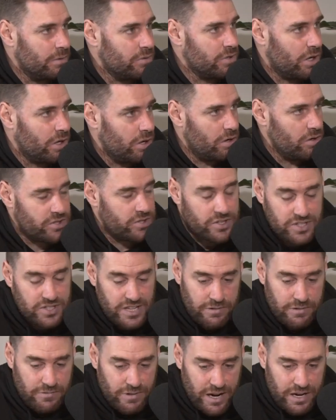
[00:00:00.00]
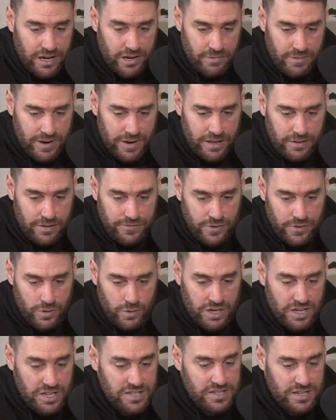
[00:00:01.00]
It was a long, sustained run around the
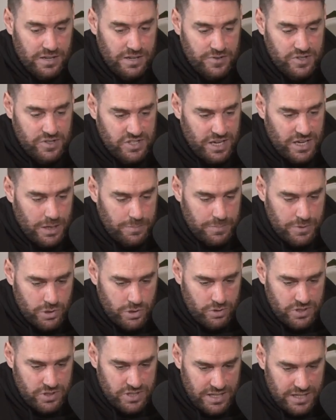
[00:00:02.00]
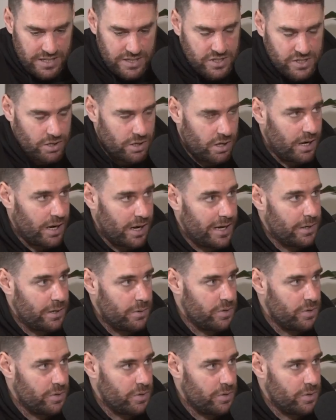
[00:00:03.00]
field. It is a different setup. He draws inside,